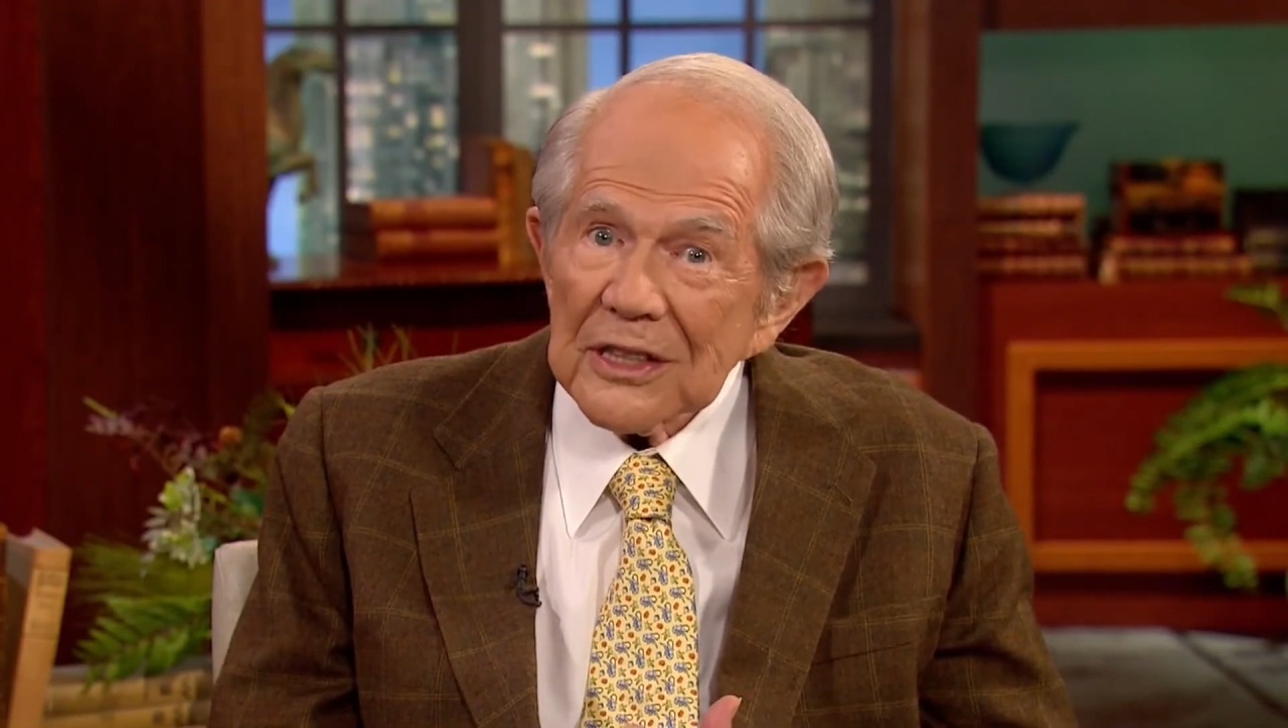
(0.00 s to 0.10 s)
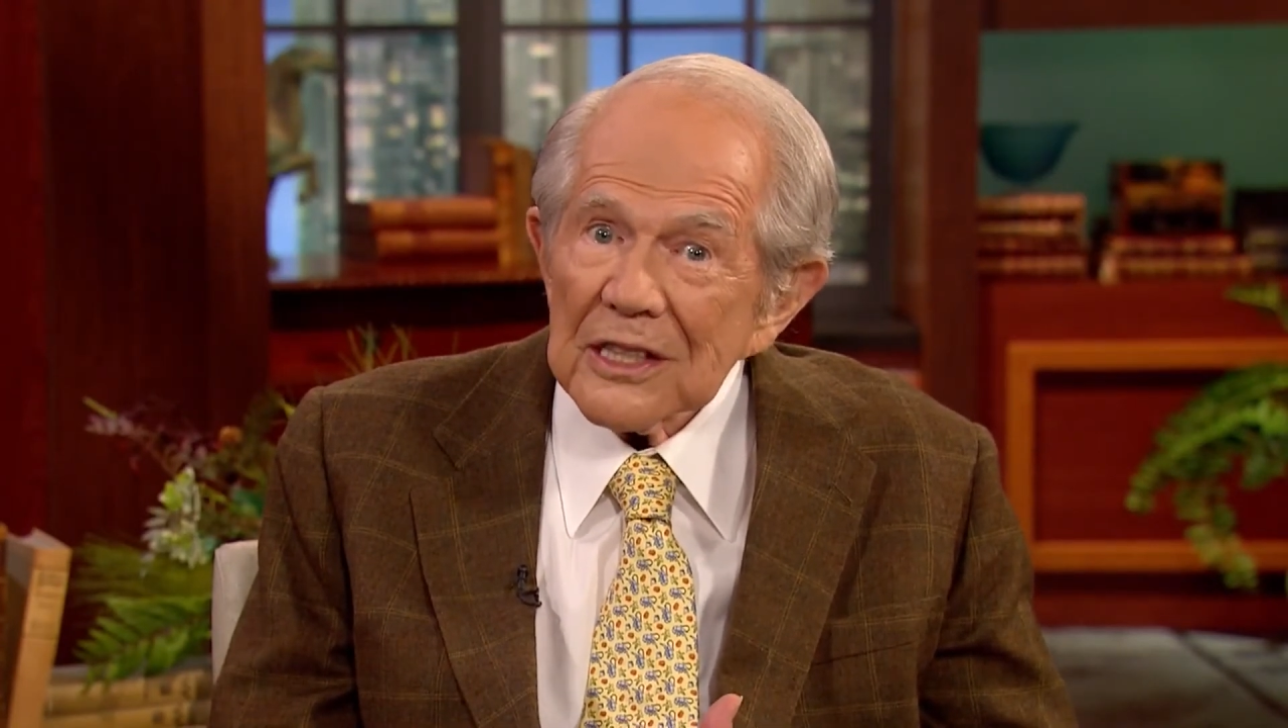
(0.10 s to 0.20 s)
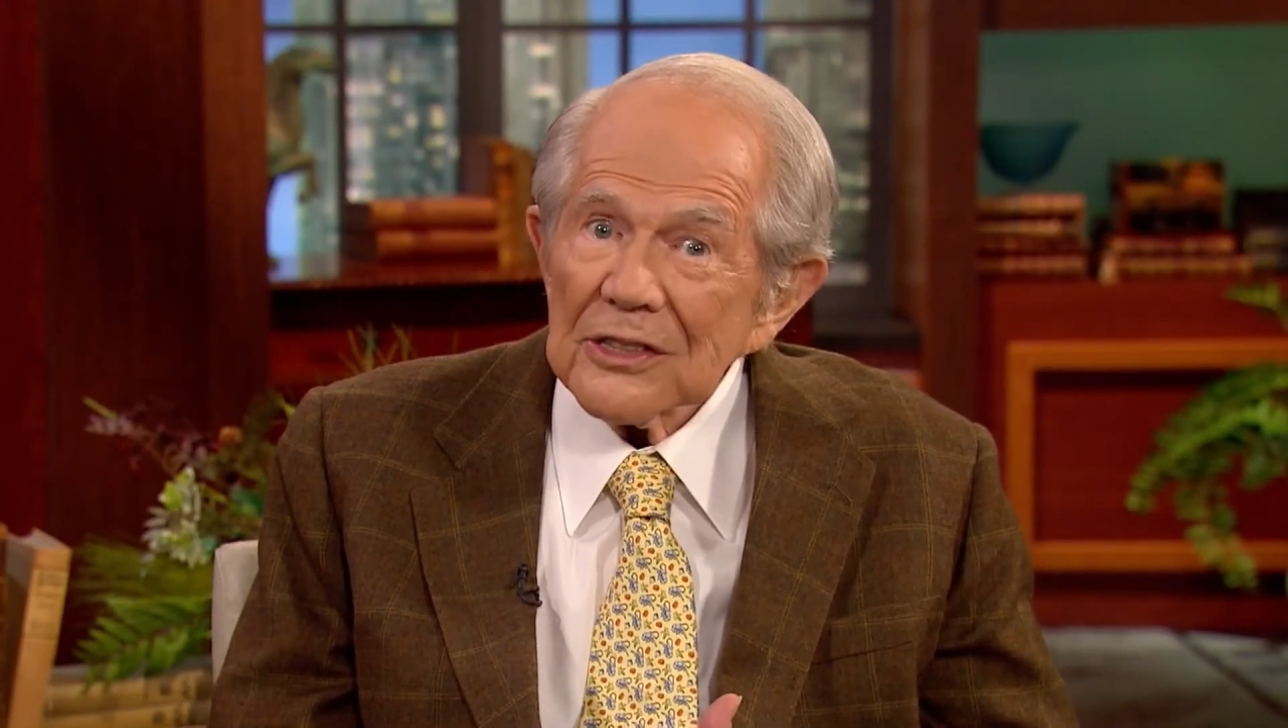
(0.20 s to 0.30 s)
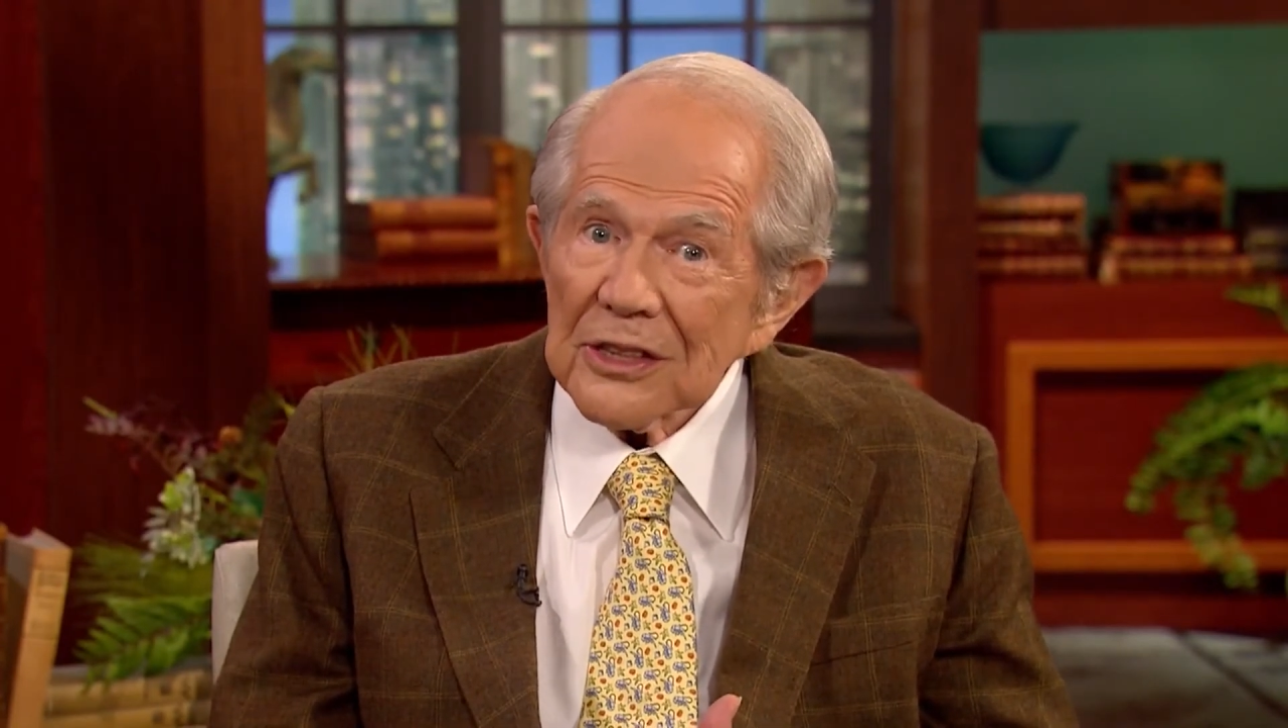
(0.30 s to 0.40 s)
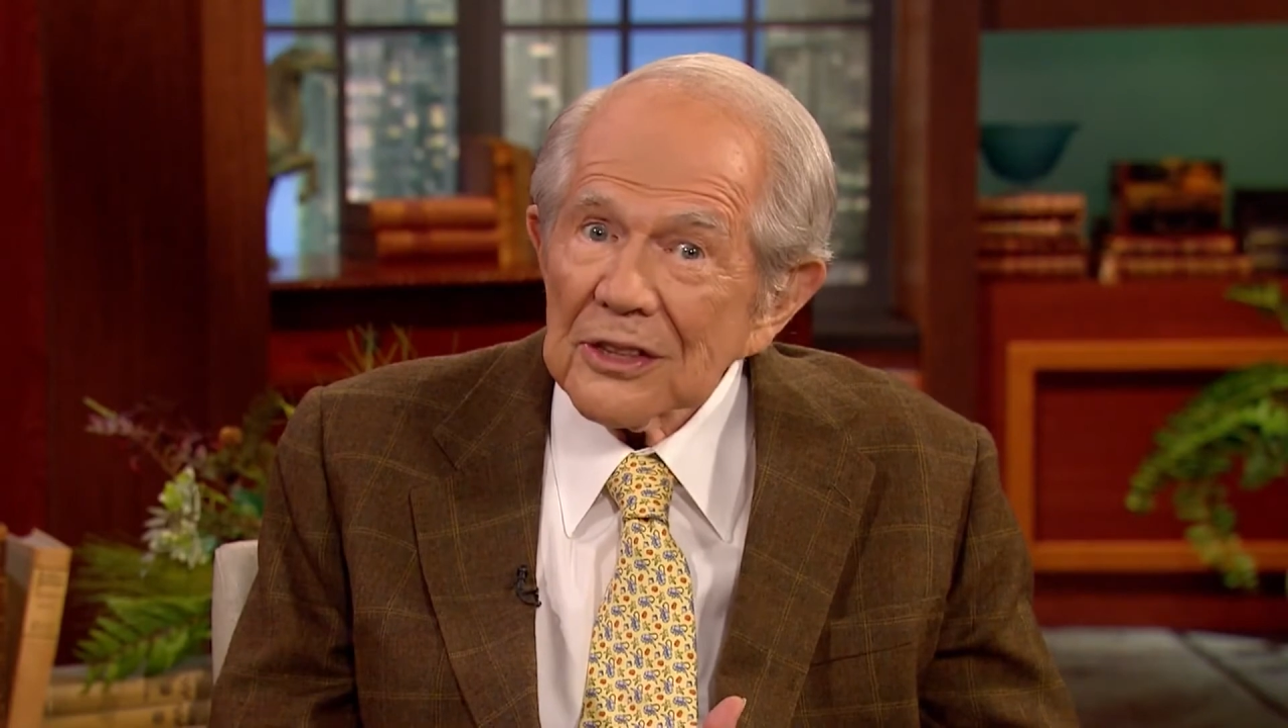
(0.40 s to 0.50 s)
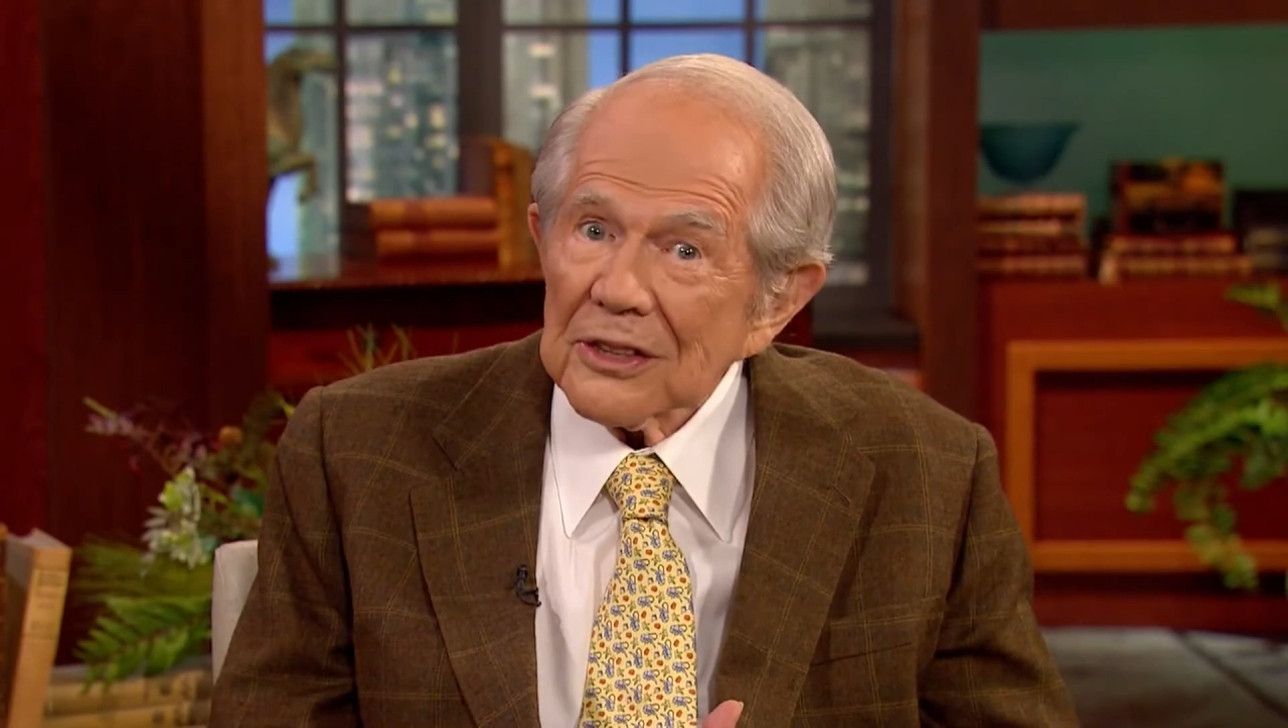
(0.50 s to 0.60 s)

easier